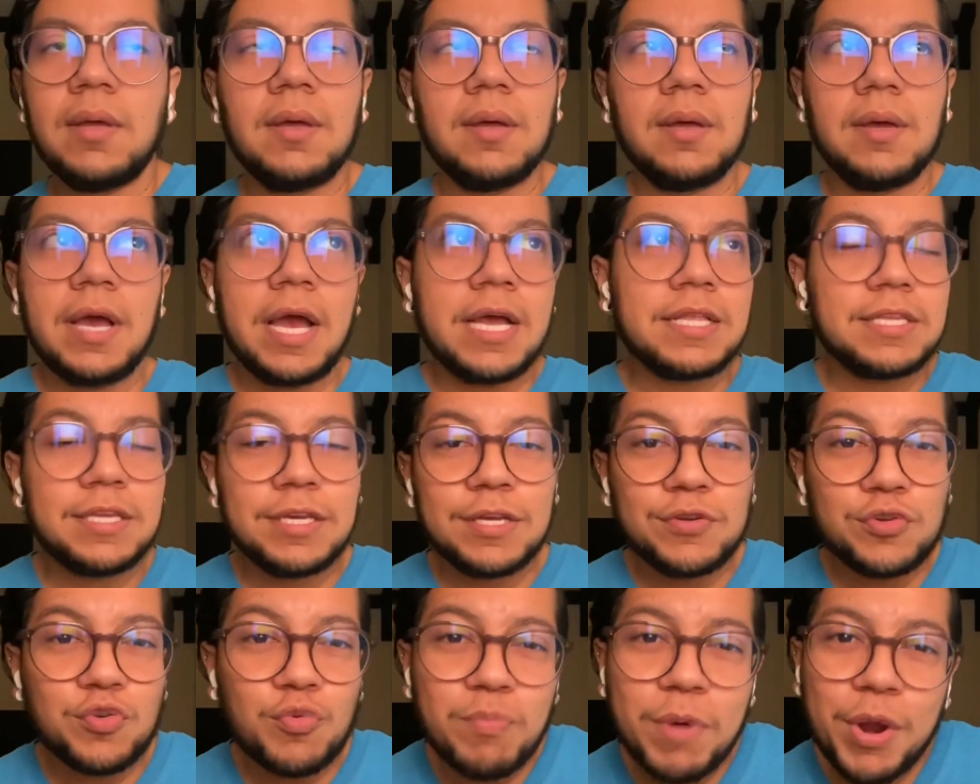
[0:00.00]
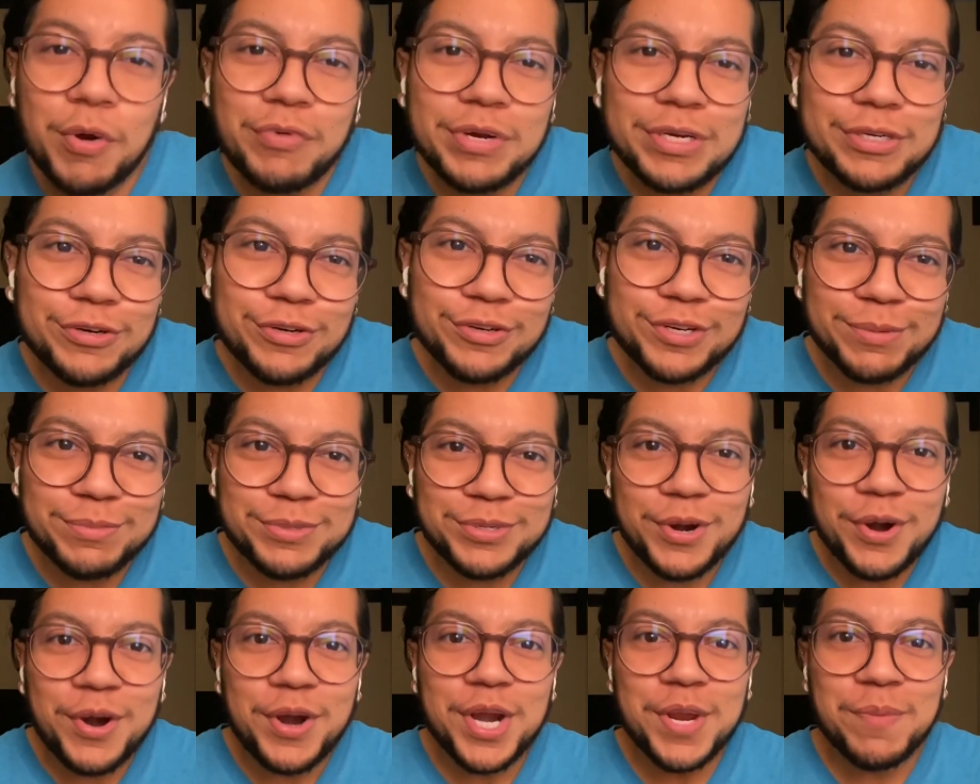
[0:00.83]
I didn't do my research, I'm
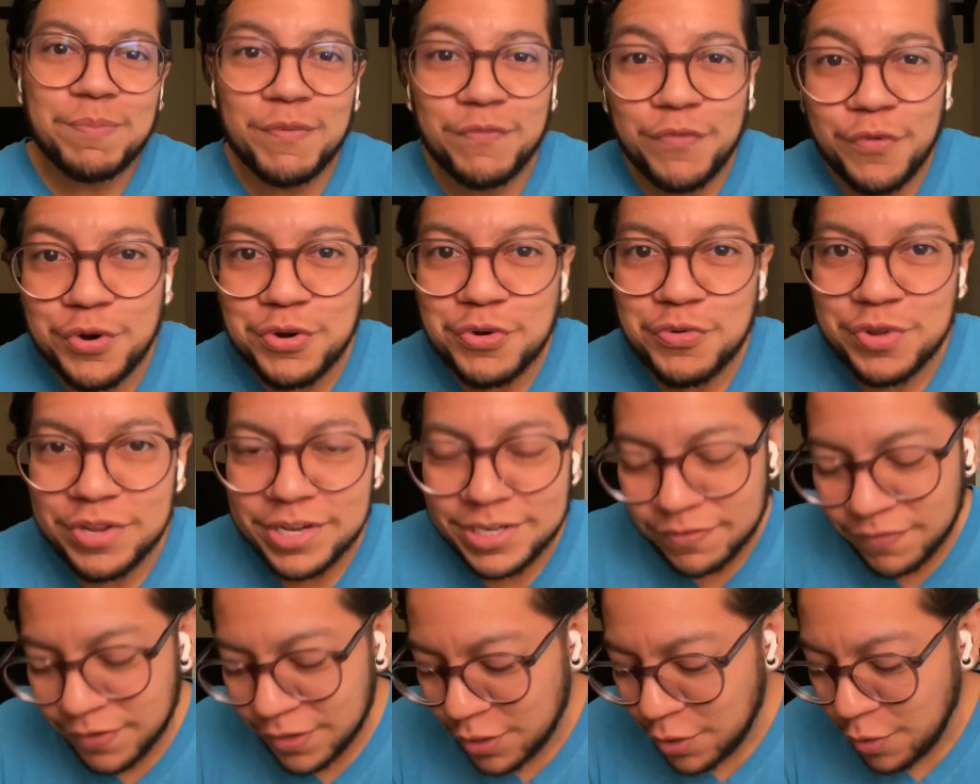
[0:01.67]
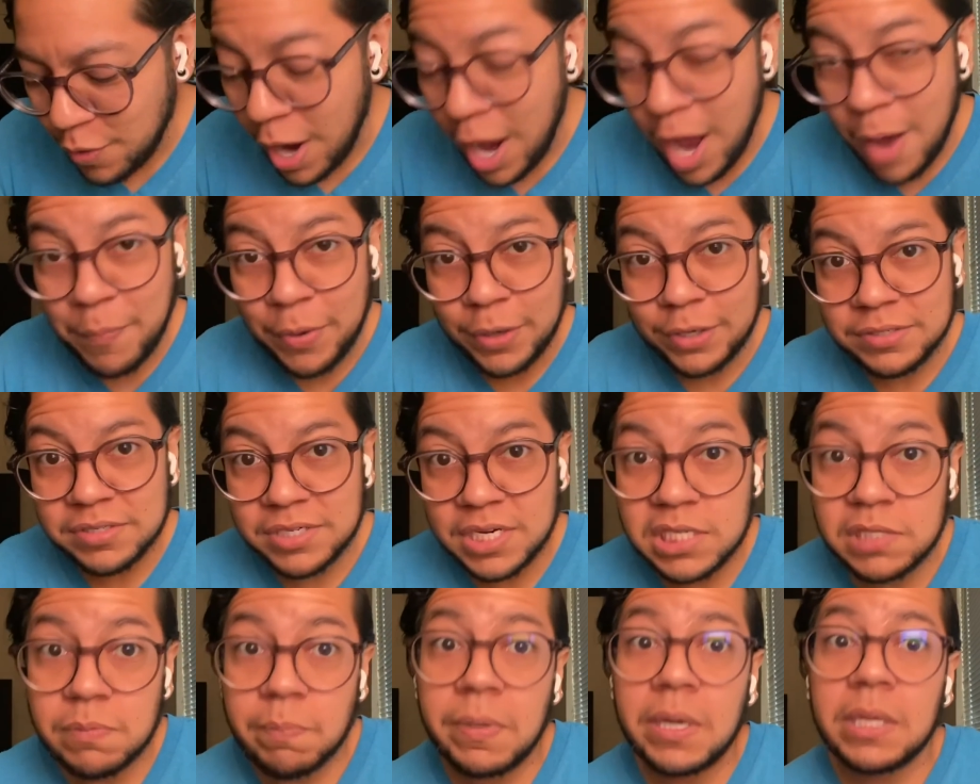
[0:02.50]
sorry, before doing this video. I
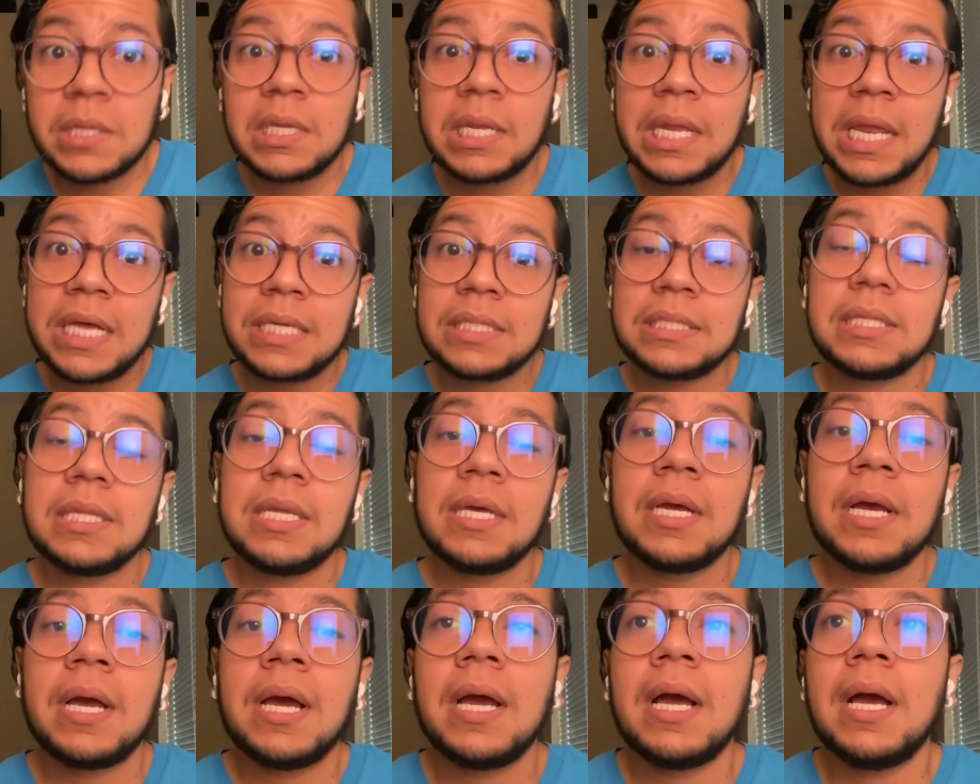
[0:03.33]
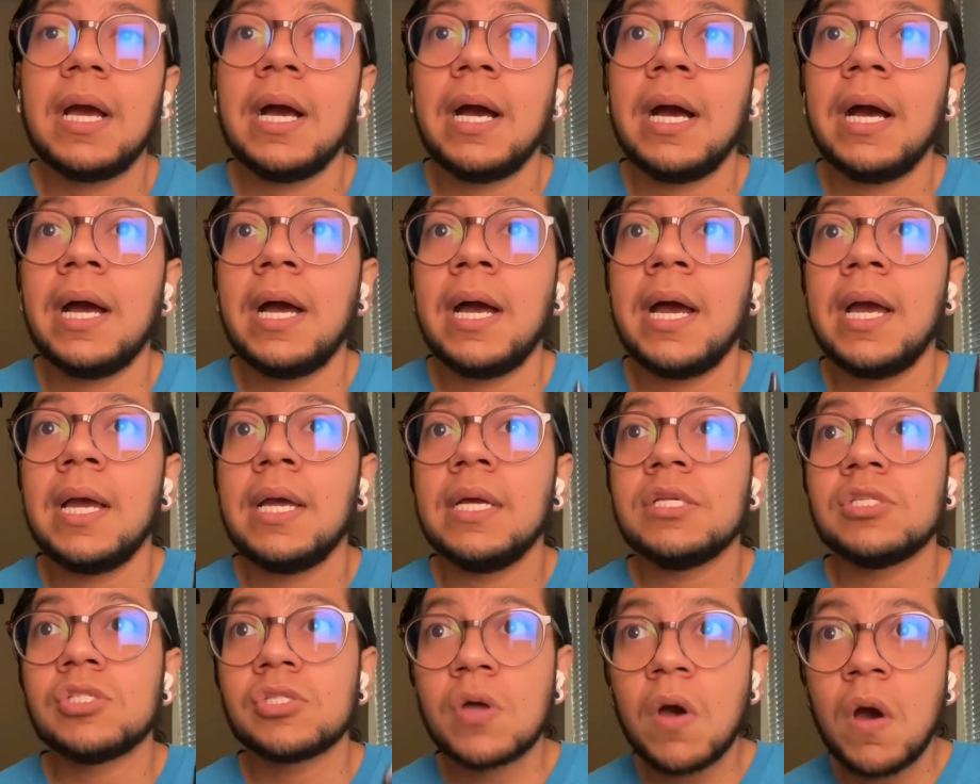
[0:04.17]
apologize, but the last thing I
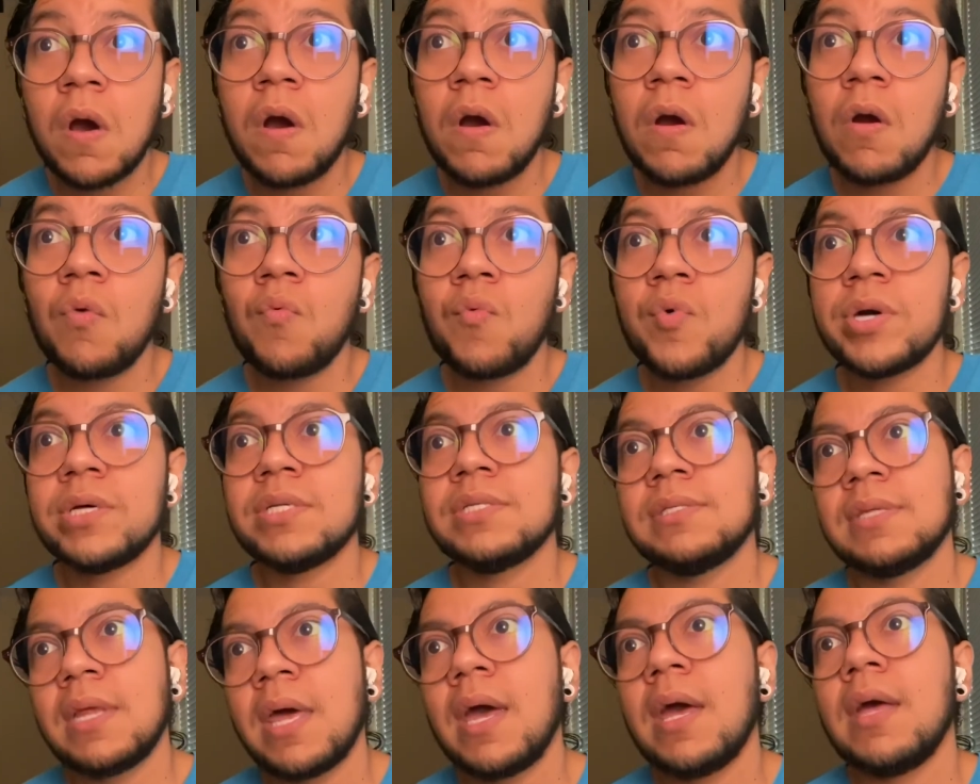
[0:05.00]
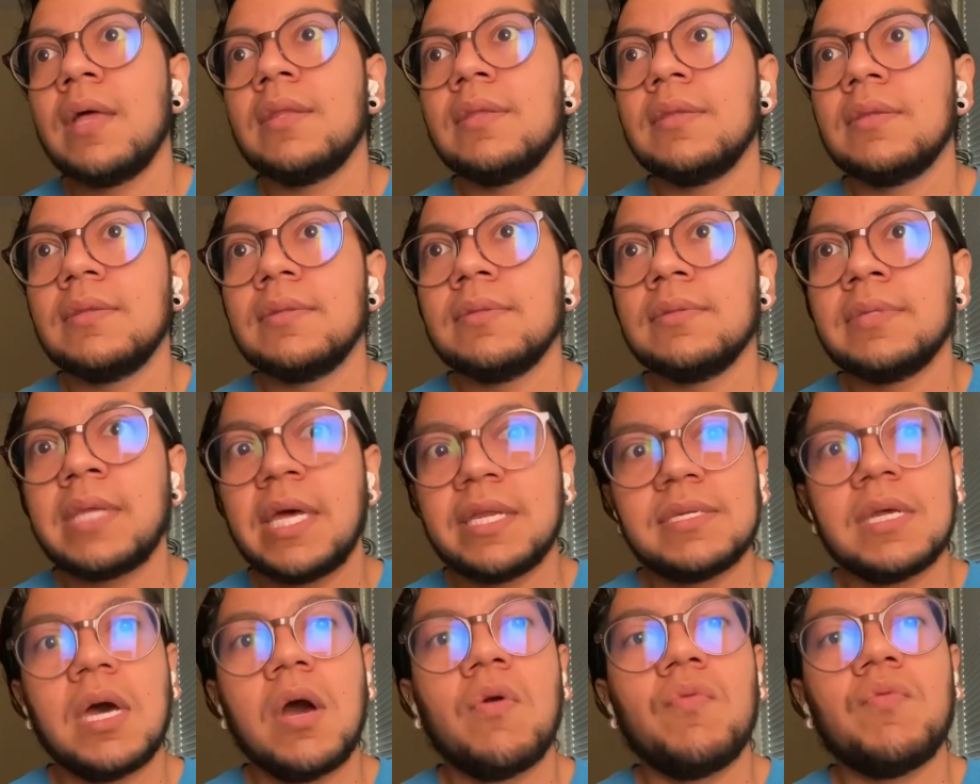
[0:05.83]
saw was that
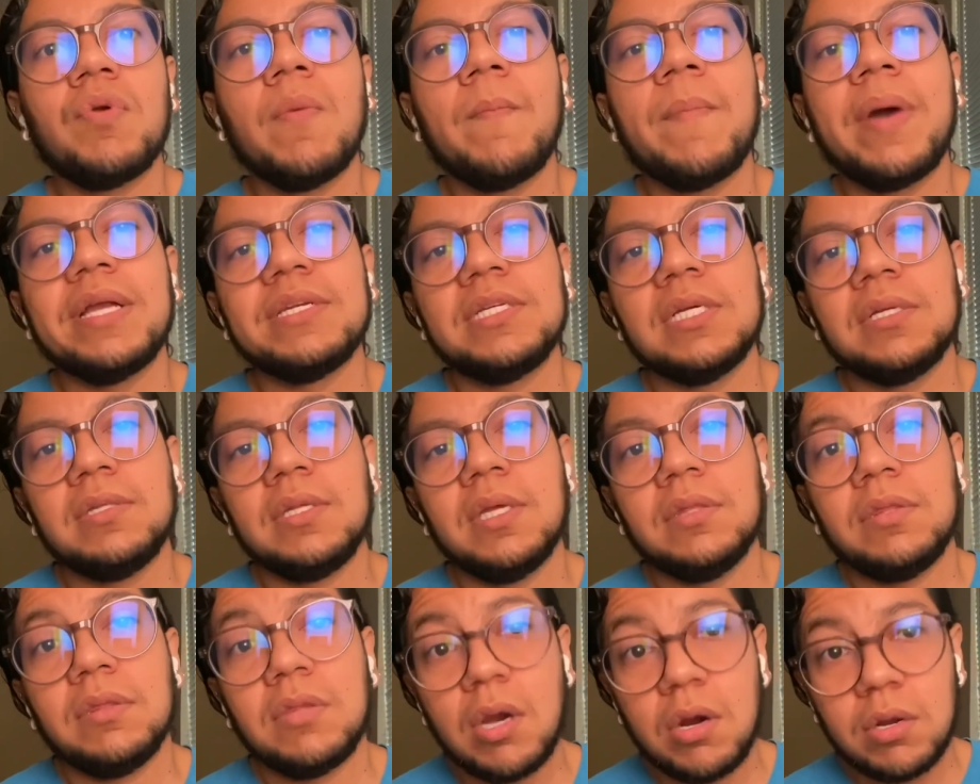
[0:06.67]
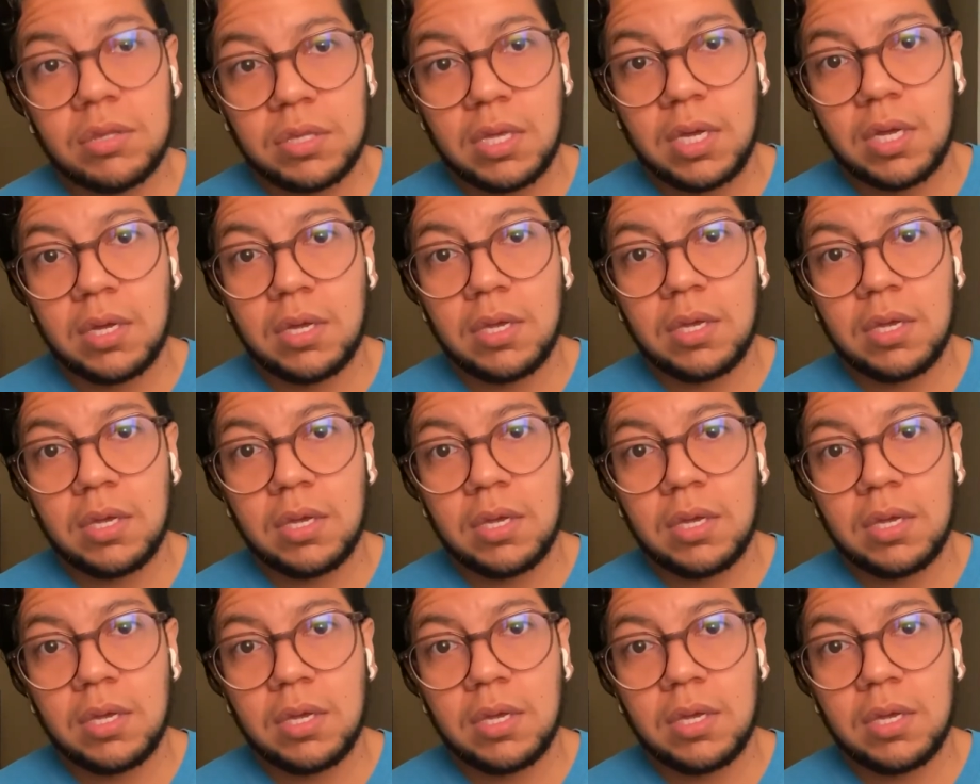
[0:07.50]
that's how Real Magic did their thing,